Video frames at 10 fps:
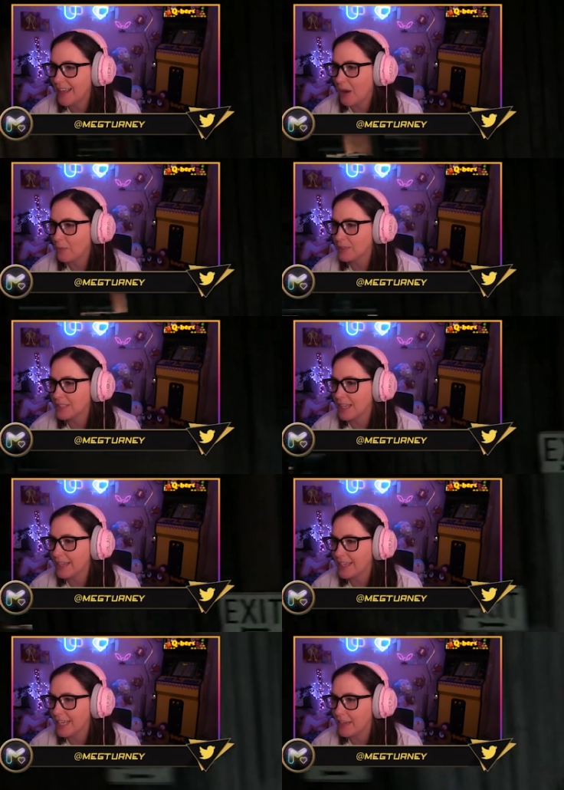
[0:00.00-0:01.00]
that was
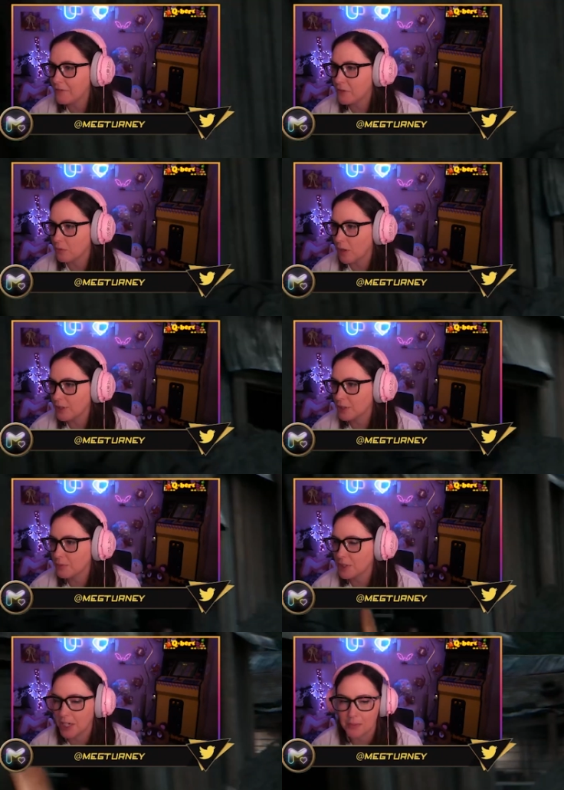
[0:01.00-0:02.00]
like, if thrust
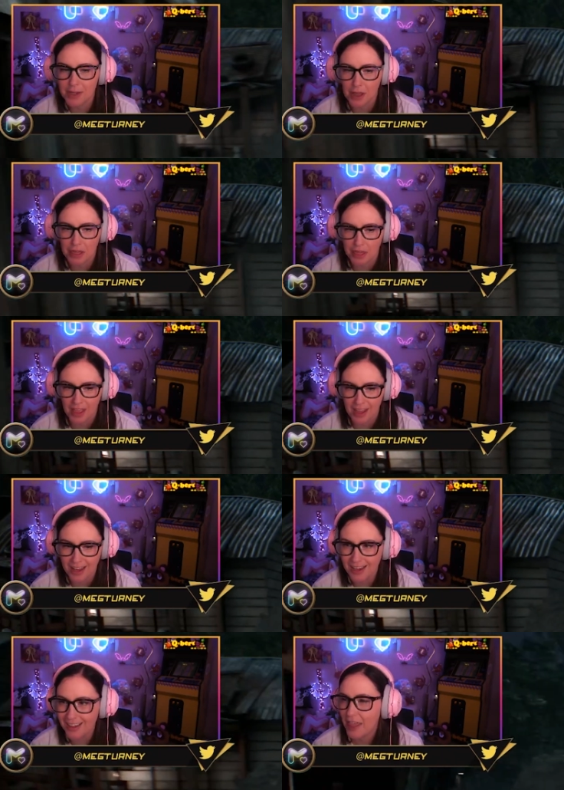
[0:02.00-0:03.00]
was gonna be a
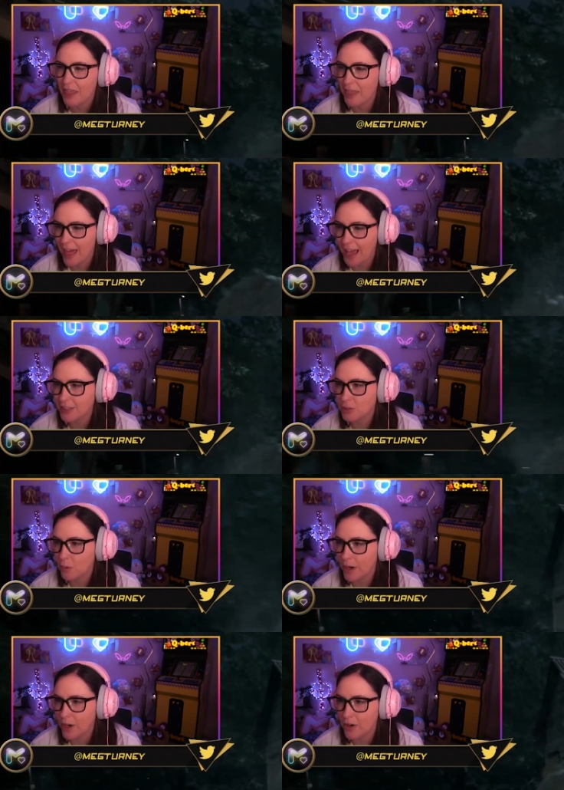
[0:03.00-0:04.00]
thing, that's
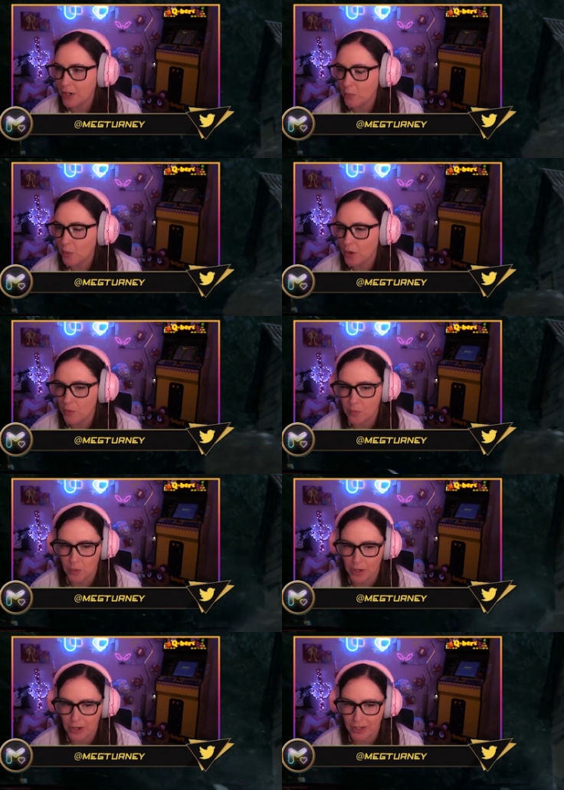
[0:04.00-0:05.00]
where it would have
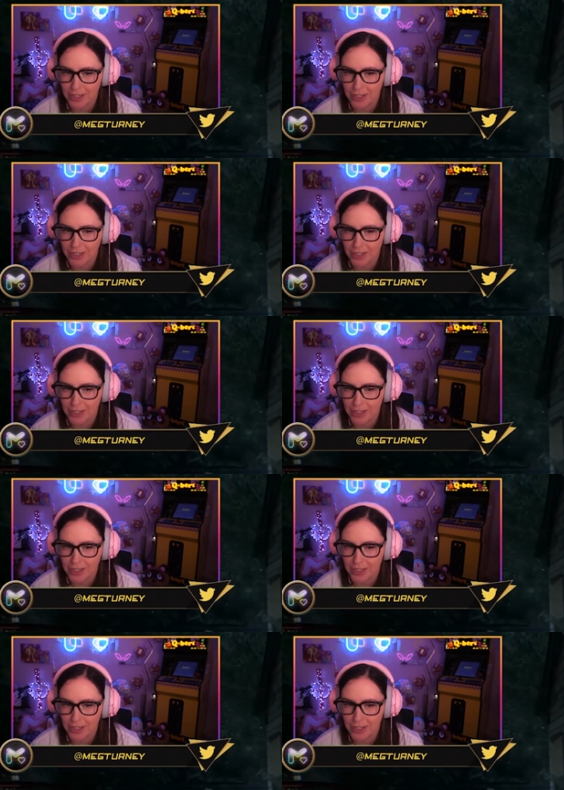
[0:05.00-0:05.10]
worked.